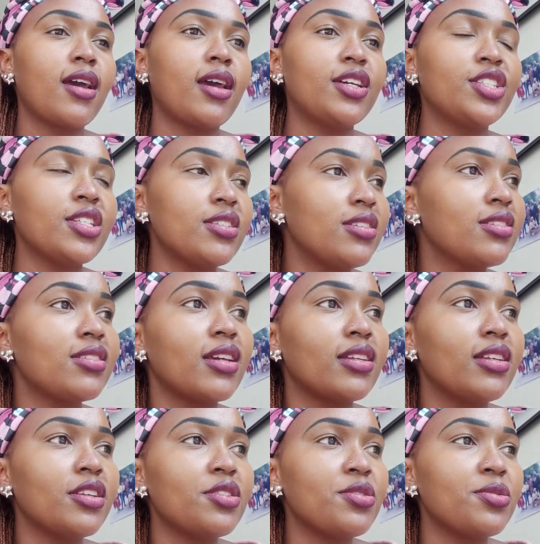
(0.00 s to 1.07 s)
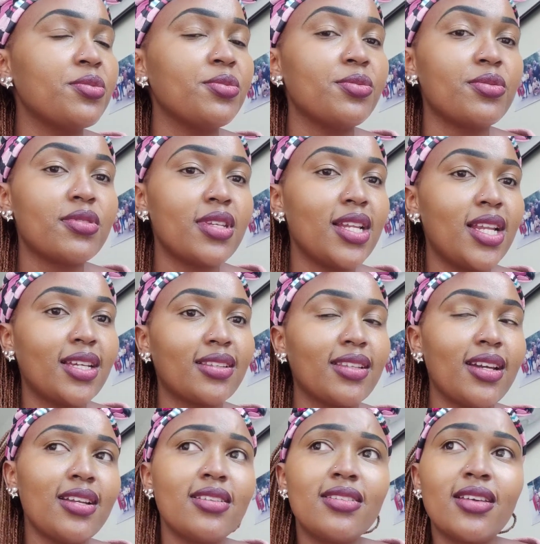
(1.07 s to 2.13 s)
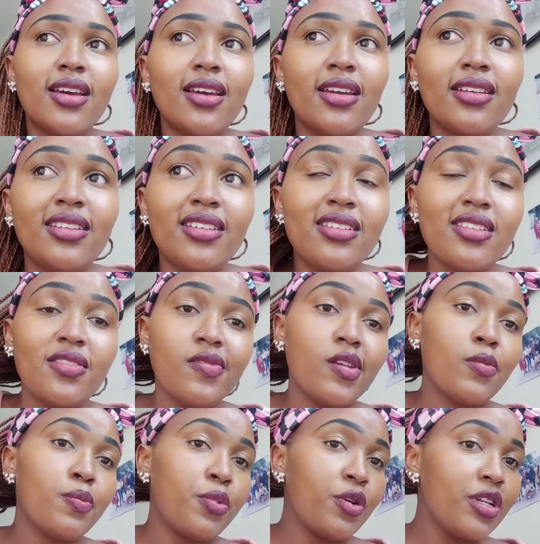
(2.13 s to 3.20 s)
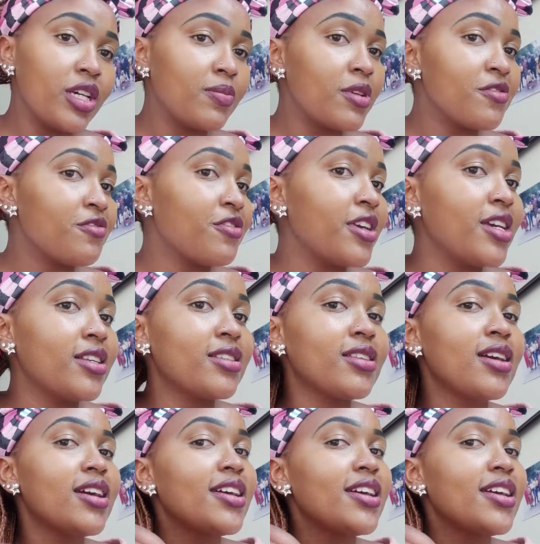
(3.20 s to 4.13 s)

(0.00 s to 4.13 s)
I just decided to stay like that. I didn't even powder my face.